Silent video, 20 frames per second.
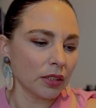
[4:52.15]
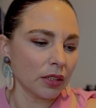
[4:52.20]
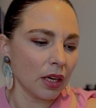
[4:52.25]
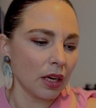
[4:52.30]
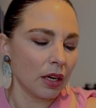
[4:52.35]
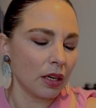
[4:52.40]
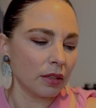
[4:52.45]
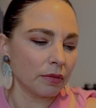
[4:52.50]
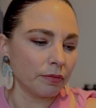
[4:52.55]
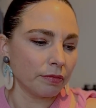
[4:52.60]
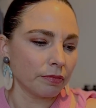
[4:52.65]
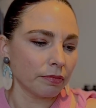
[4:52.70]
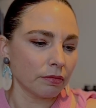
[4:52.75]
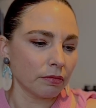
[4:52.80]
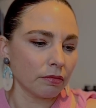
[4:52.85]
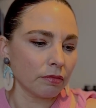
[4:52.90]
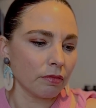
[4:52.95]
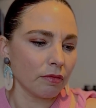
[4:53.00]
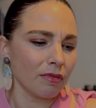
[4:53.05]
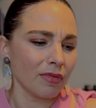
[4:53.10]
And
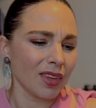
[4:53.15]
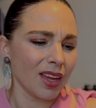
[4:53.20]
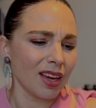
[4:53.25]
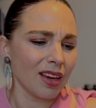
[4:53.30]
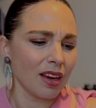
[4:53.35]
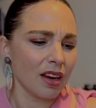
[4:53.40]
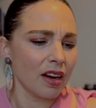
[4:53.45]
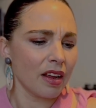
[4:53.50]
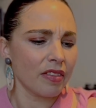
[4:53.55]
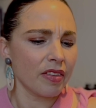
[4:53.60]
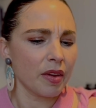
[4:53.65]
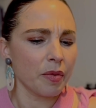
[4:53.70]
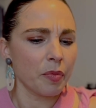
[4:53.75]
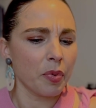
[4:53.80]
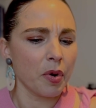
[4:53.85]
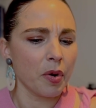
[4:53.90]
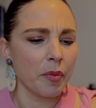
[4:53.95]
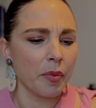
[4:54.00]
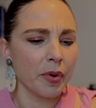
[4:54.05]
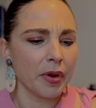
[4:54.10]
I think
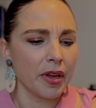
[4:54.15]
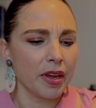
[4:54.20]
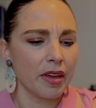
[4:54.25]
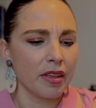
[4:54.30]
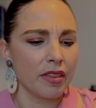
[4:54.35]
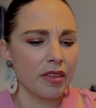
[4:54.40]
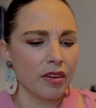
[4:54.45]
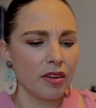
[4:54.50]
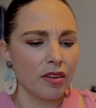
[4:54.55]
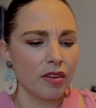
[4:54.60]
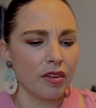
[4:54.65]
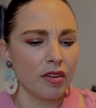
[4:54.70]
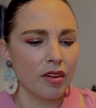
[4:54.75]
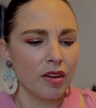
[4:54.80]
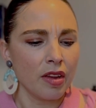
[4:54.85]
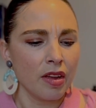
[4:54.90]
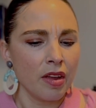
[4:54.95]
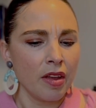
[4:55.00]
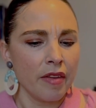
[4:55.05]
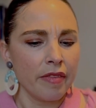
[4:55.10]
probably the
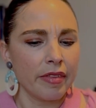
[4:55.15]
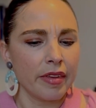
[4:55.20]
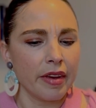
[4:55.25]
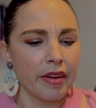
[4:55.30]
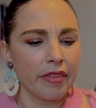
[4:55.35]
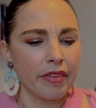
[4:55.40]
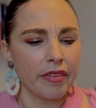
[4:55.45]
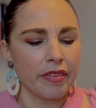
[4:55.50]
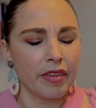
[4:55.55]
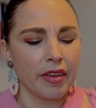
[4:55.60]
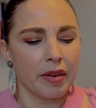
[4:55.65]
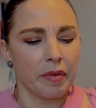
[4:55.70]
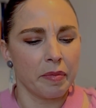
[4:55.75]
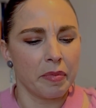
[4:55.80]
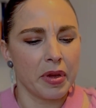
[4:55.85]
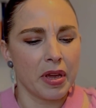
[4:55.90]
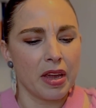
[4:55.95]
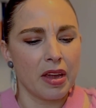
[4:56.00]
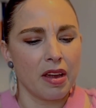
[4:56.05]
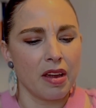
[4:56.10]
other thing
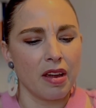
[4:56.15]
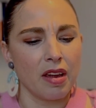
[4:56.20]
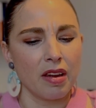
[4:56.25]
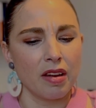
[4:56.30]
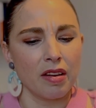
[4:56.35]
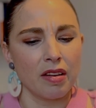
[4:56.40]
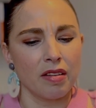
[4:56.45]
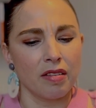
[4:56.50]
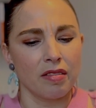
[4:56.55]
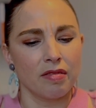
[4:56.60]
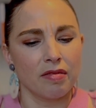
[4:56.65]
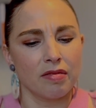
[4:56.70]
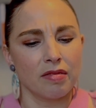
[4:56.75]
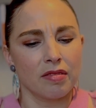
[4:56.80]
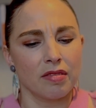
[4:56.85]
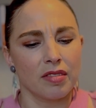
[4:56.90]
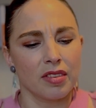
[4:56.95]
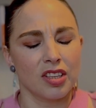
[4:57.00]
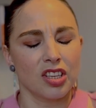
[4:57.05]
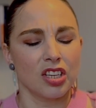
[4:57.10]
being
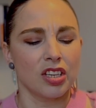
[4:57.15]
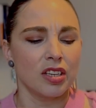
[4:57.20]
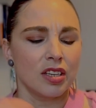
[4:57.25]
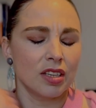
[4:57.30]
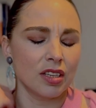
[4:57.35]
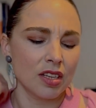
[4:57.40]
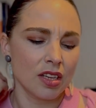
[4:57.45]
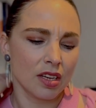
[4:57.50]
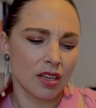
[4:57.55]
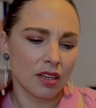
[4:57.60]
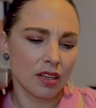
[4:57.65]
that